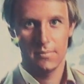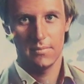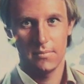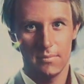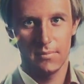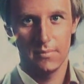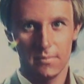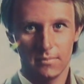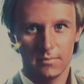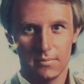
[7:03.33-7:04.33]
That was the
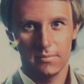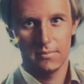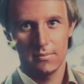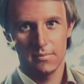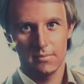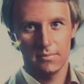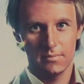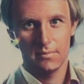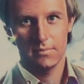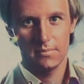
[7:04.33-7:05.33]
Season 19
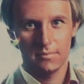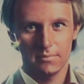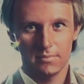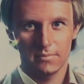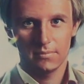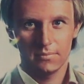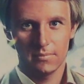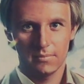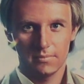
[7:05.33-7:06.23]
Blu-ray